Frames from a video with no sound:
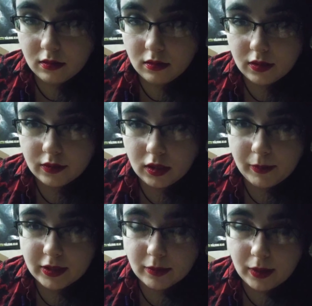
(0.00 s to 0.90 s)
It's all
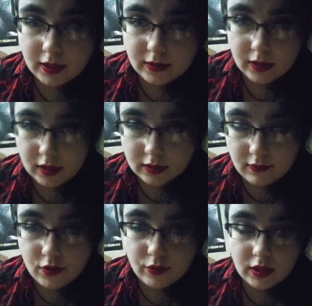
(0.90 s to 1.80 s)
about the mindset. Is
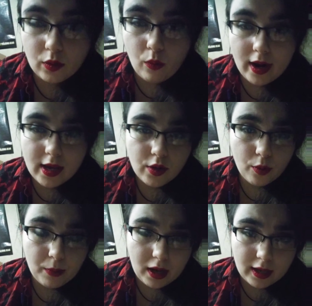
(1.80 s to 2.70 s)
if you can quiet your
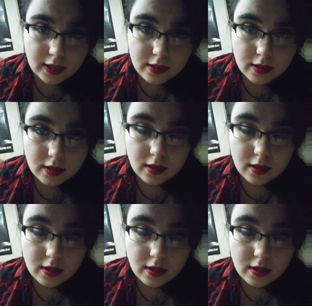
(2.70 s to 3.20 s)
mind